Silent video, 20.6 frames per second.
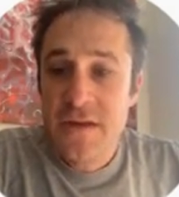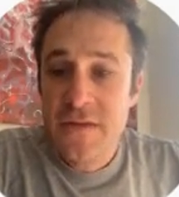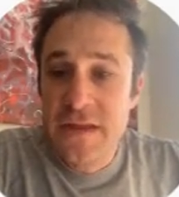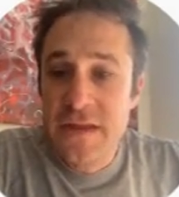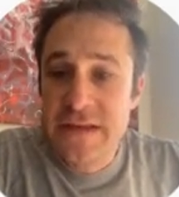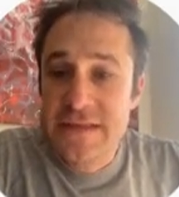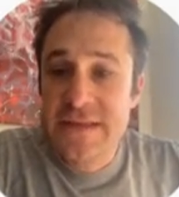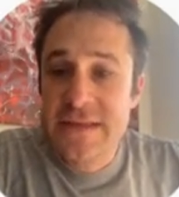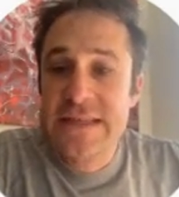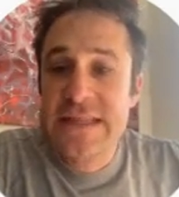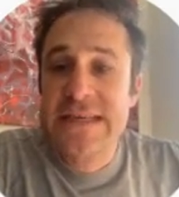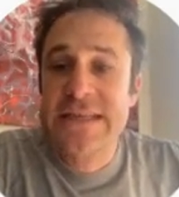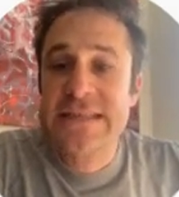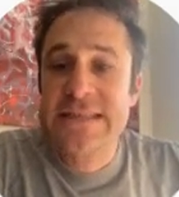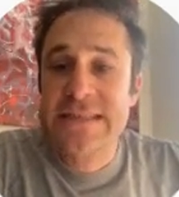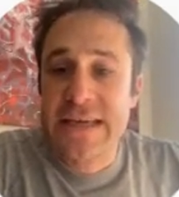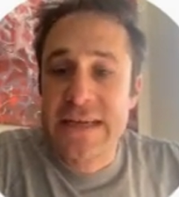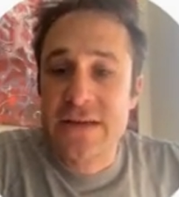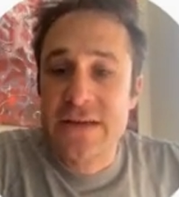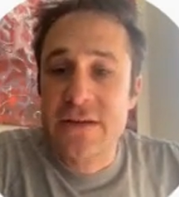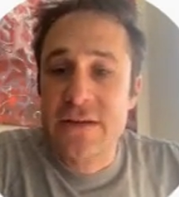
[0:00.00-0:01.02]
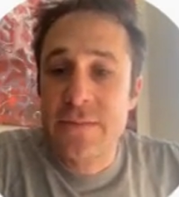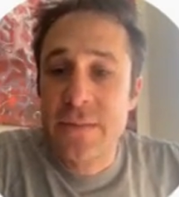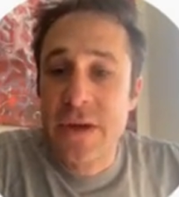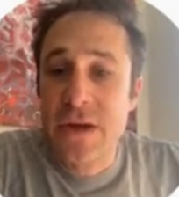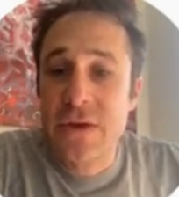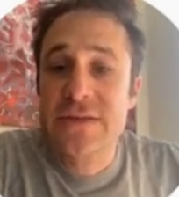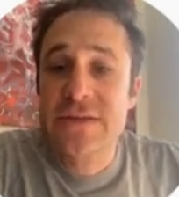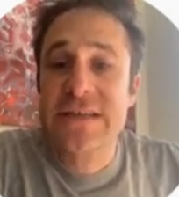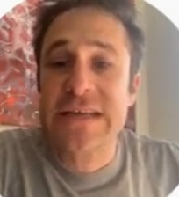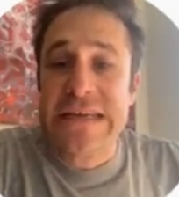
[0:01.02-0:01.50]
This is the single
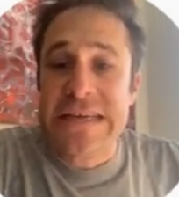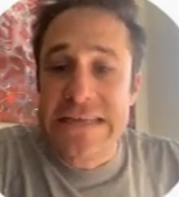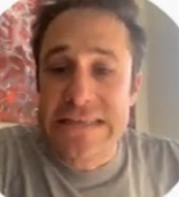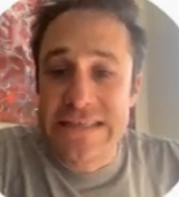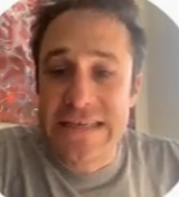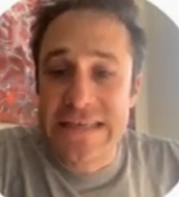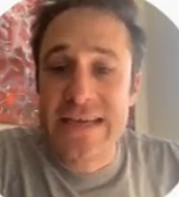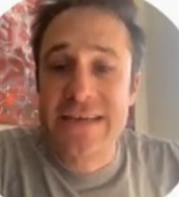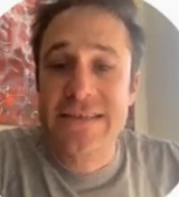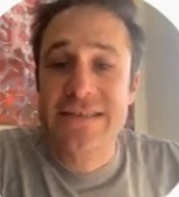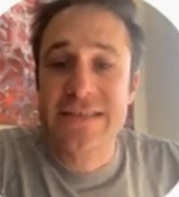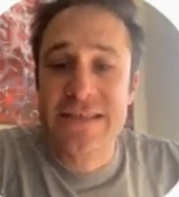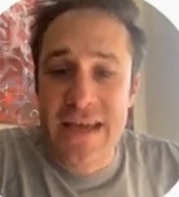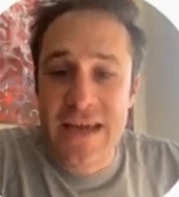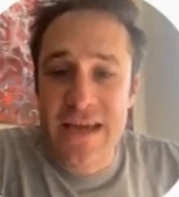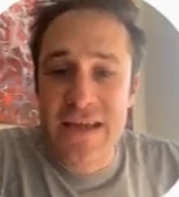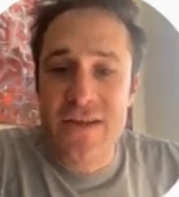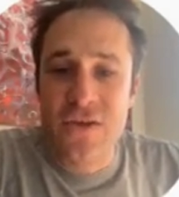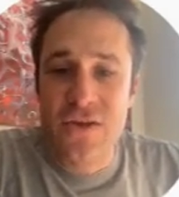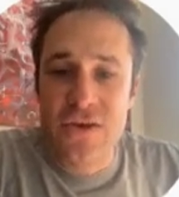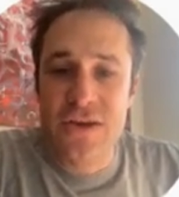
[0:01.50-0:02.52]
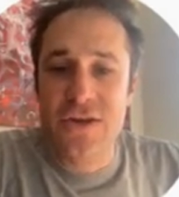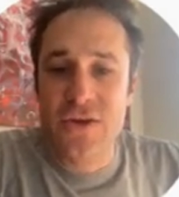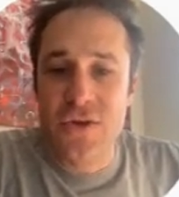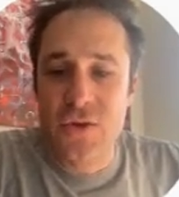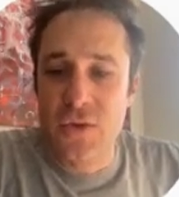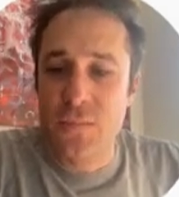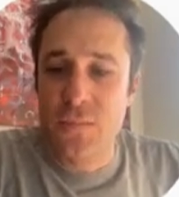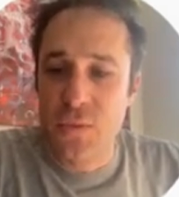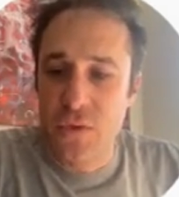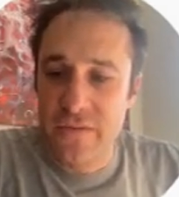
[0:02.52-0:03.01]
most easiest thing you can do
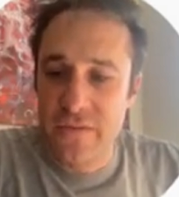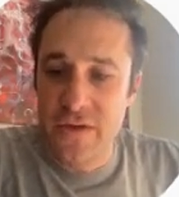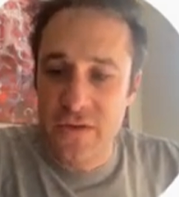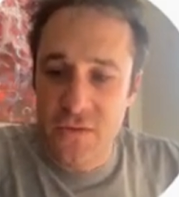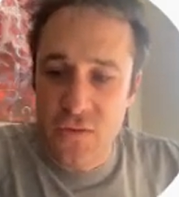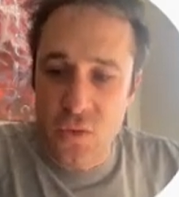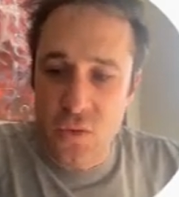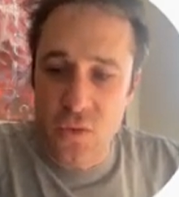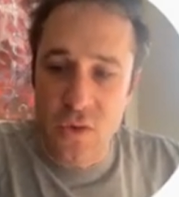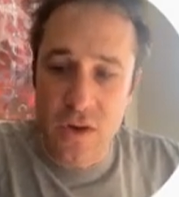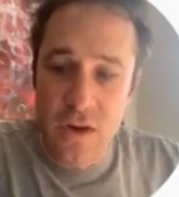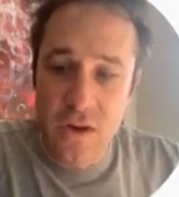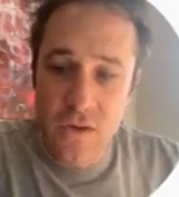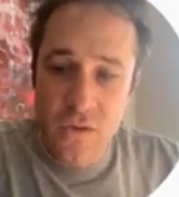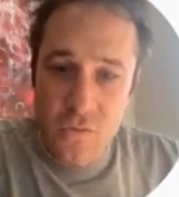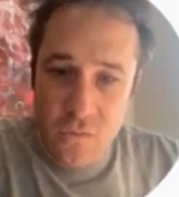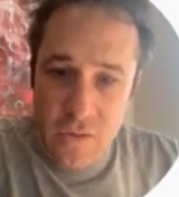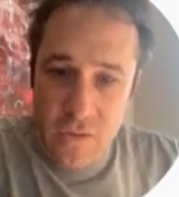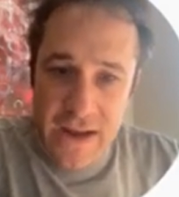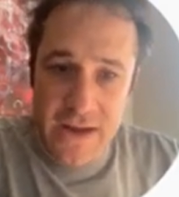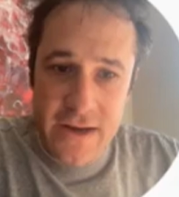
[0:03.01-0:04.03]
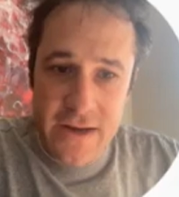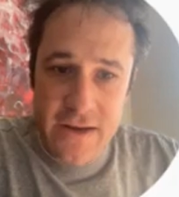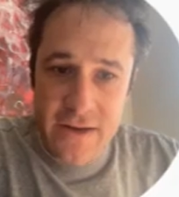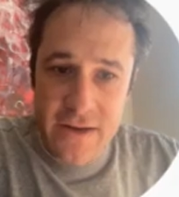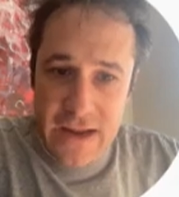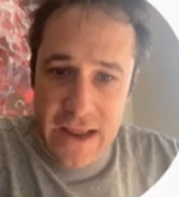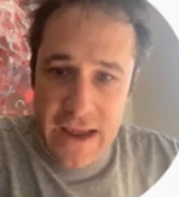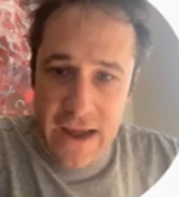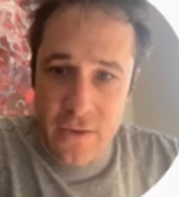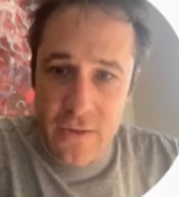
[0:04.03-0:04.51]
to improve your score right
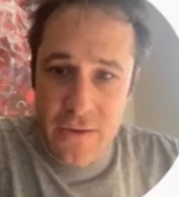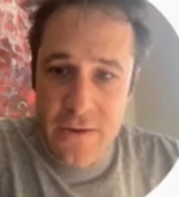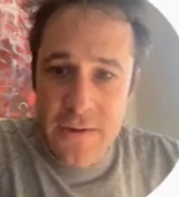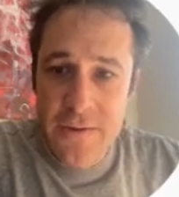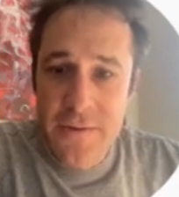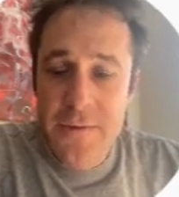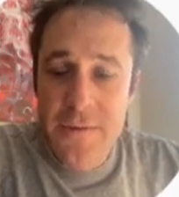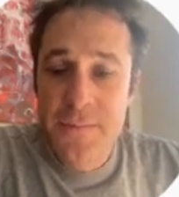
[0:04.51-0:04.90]
now.